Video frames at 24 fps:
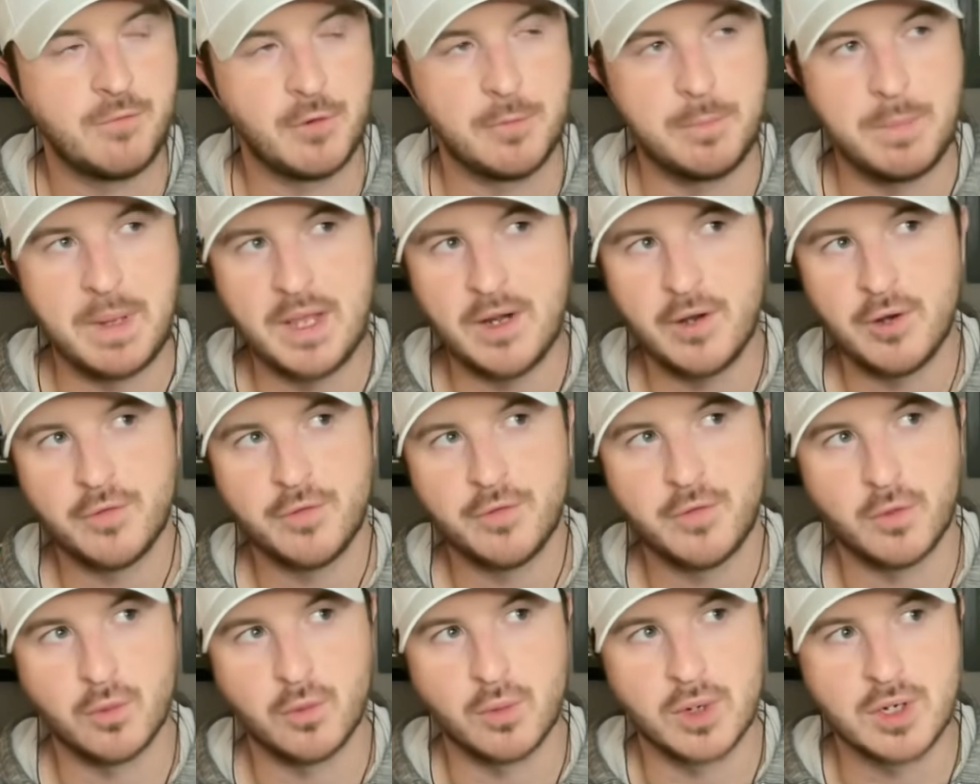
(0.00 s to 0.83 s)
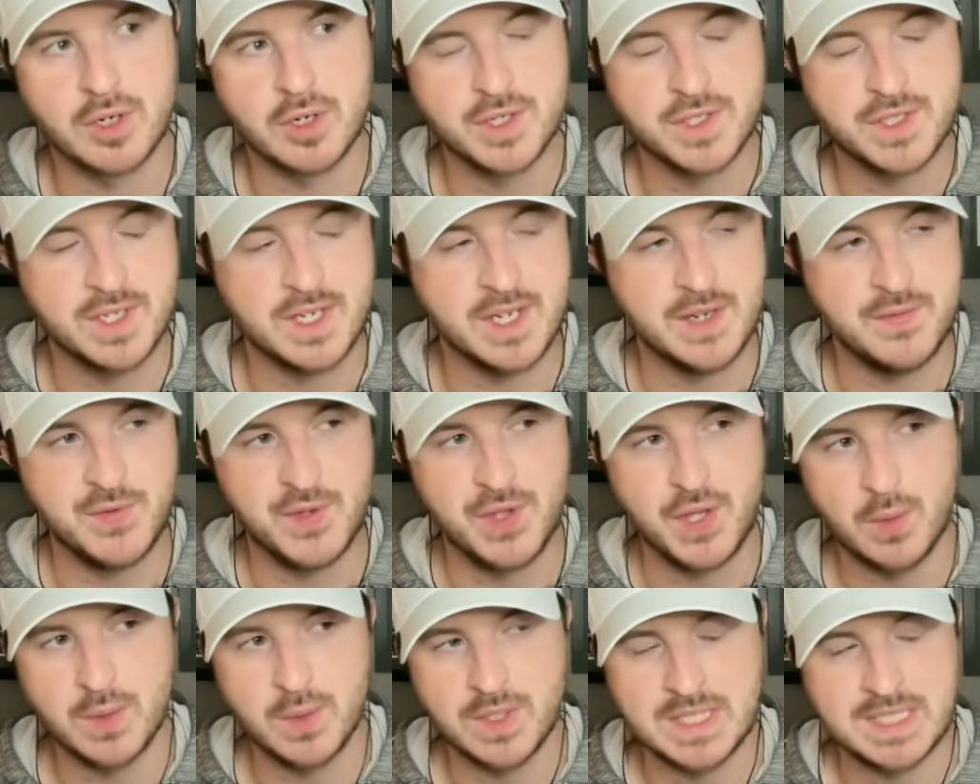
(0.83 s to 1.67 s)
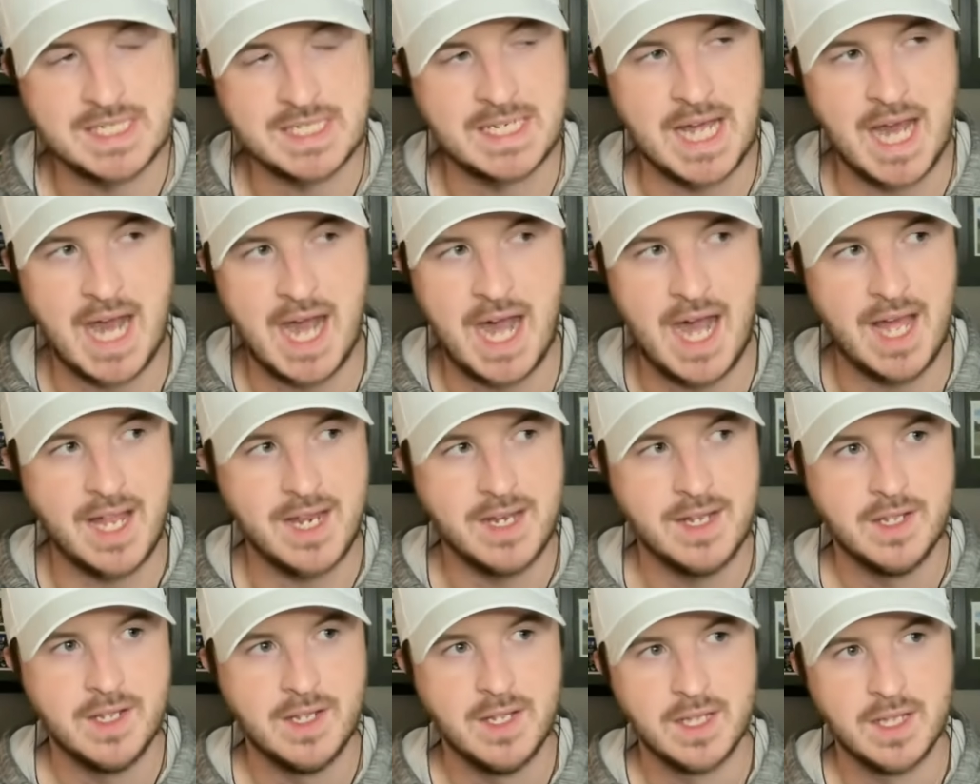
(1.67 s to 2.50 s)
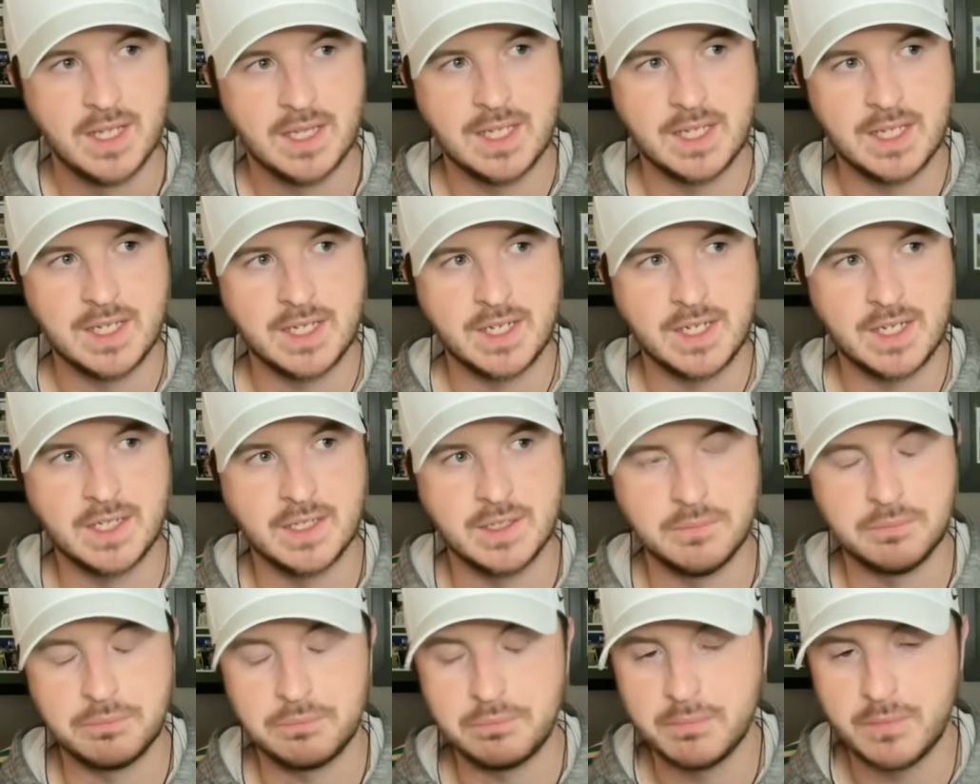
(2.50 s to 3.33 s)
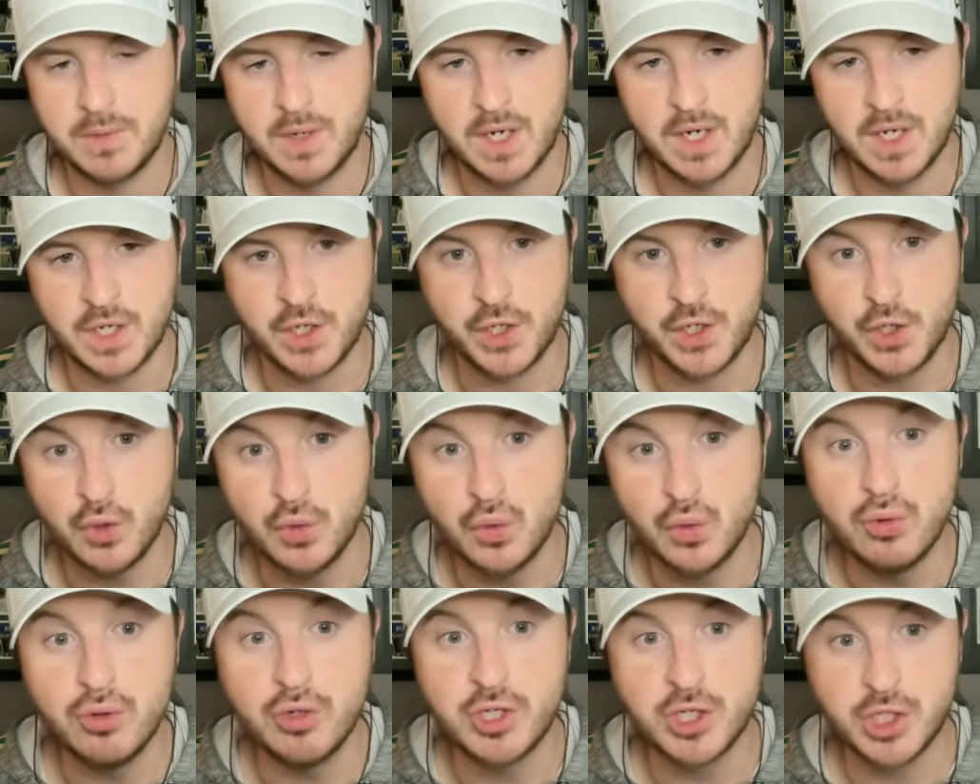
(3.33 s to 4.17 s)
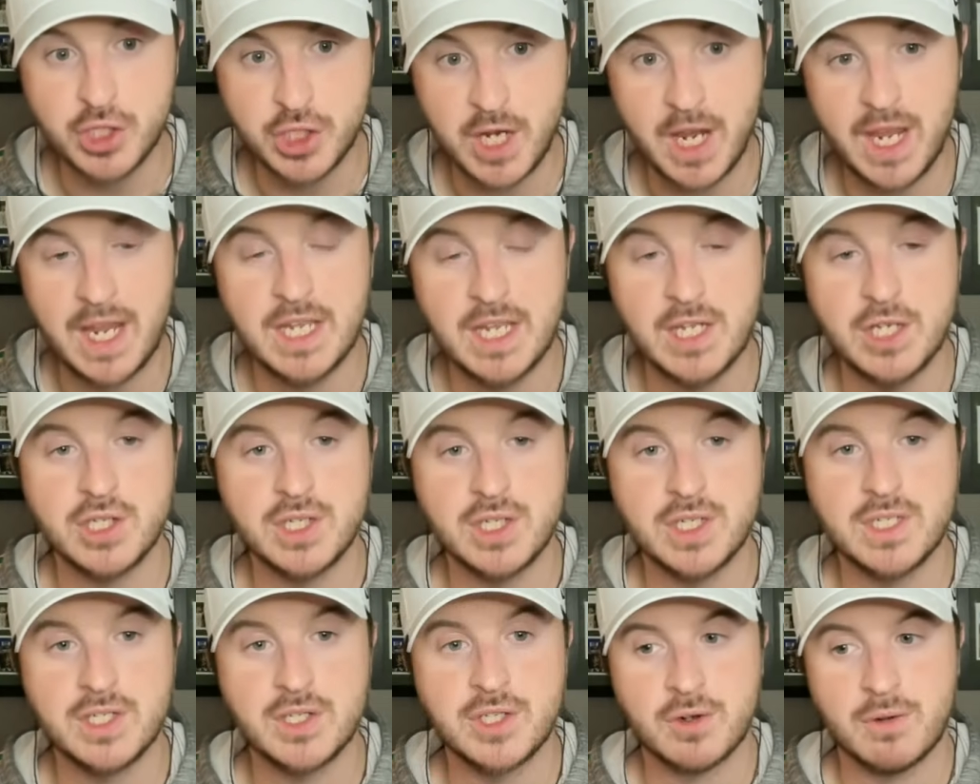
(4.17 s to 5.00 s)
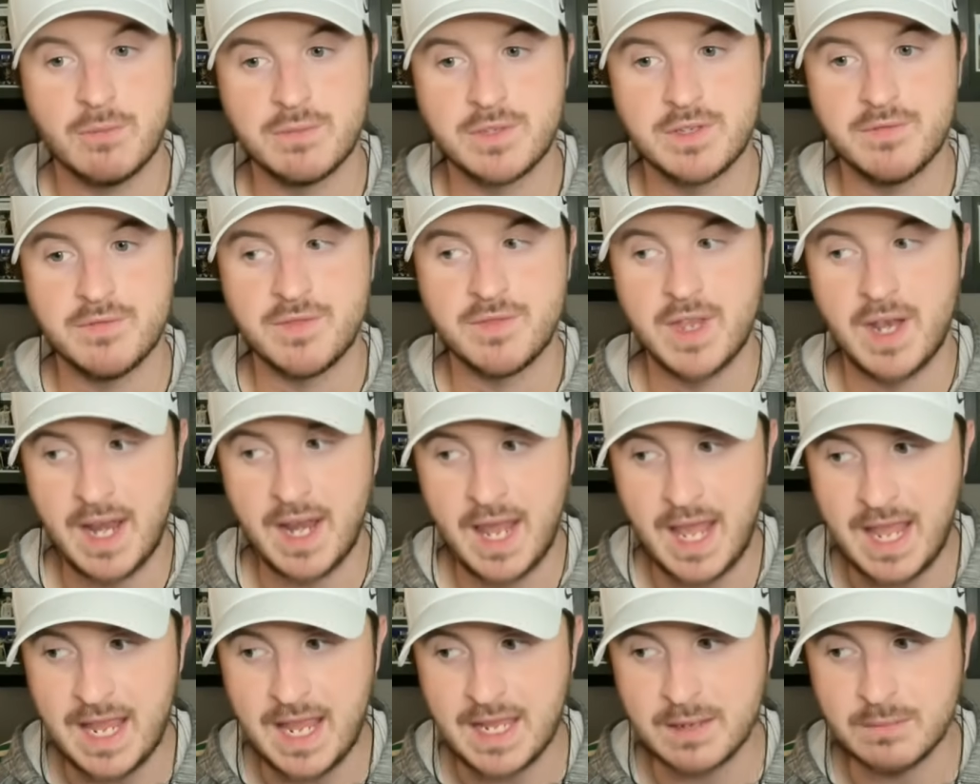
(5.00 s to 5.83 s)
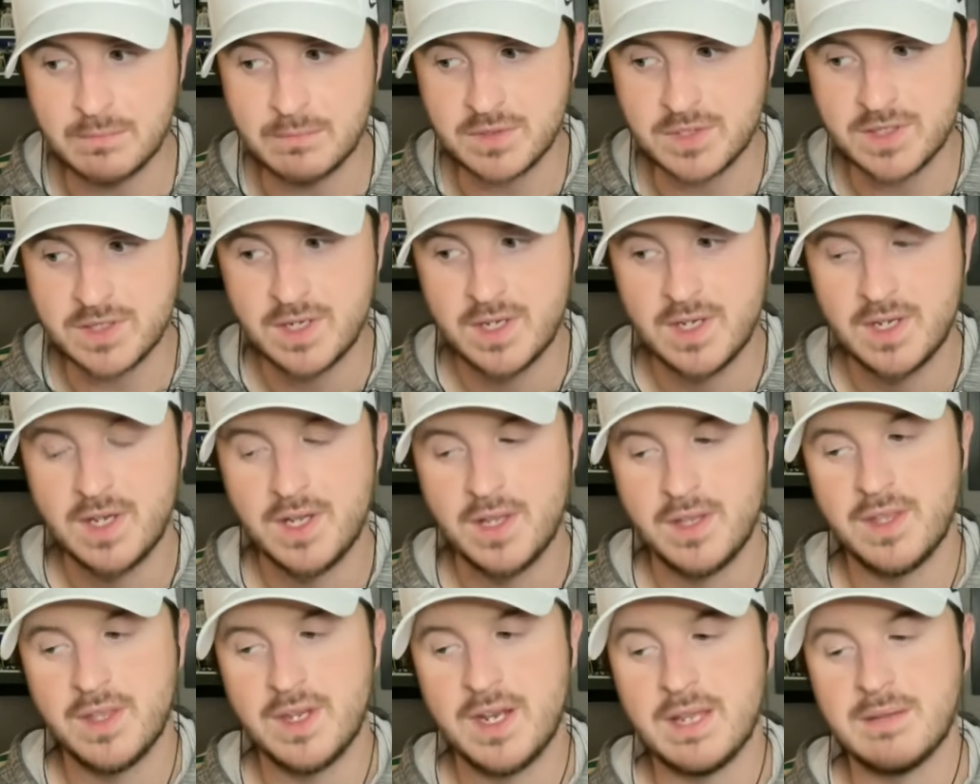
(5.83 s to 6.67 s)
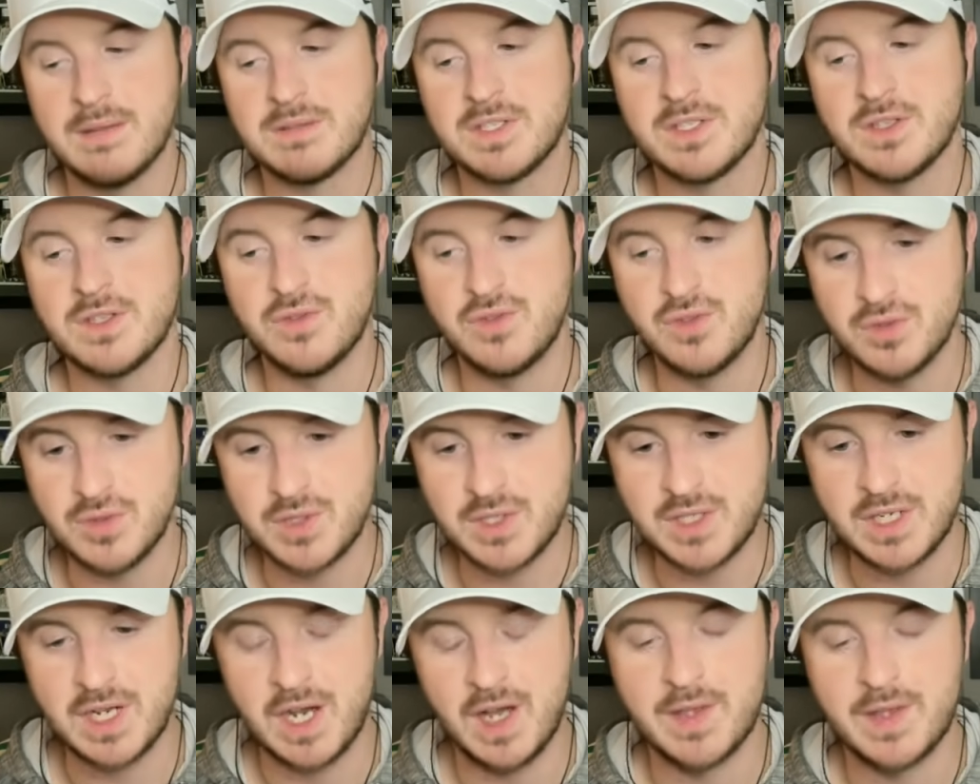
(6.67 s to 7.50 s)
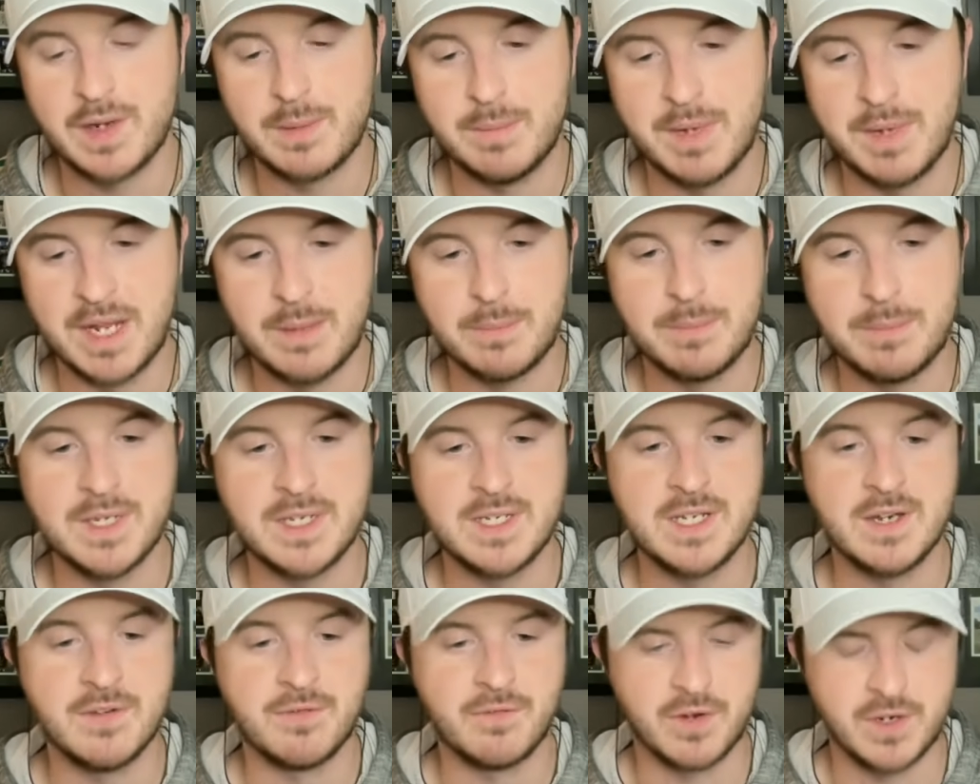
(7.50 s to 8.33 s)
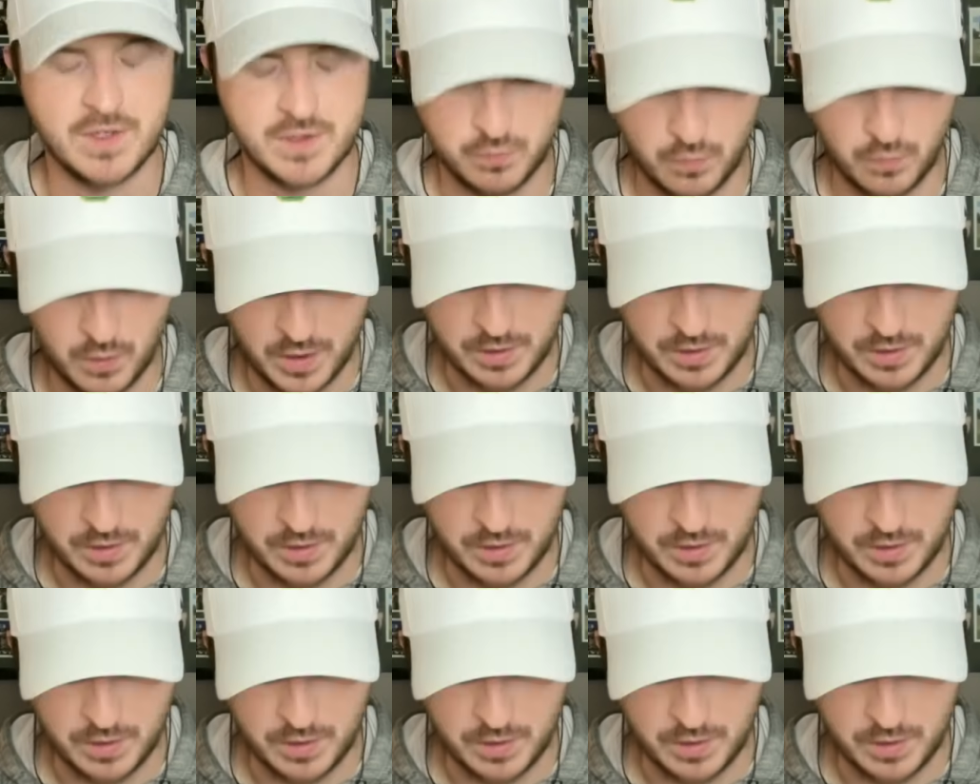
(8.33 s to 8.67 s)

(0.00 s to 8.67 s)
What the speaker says: better or for worse. And even though it's not like a huge change in terms of the names, the names that you do see on there make a big difference.